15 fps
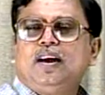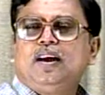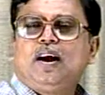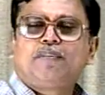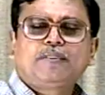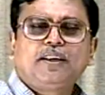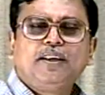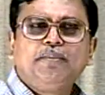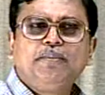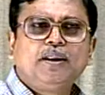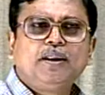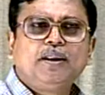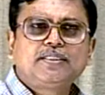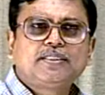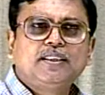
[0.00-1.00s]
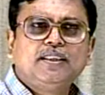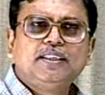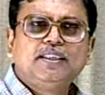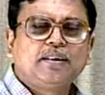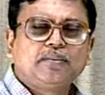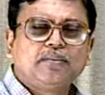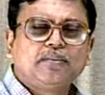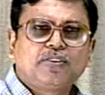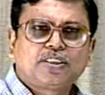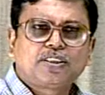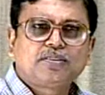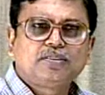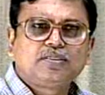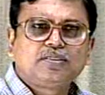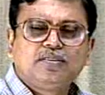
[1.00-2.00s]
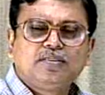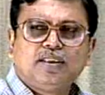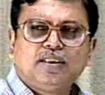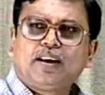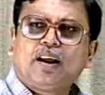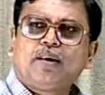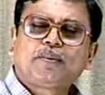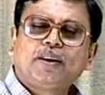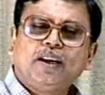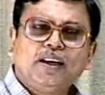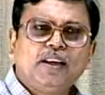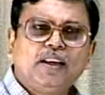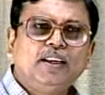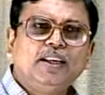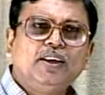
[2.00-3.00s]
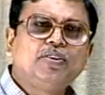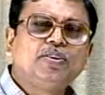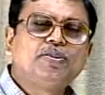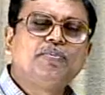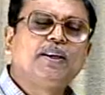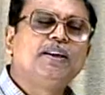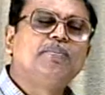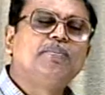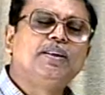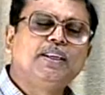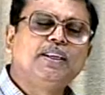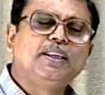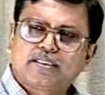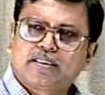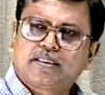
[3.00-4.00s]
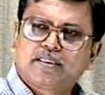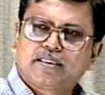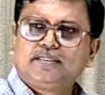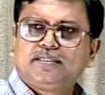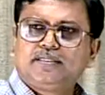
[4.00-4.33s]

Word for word: after implantation it is amorphous and after annealing it is become recrystallized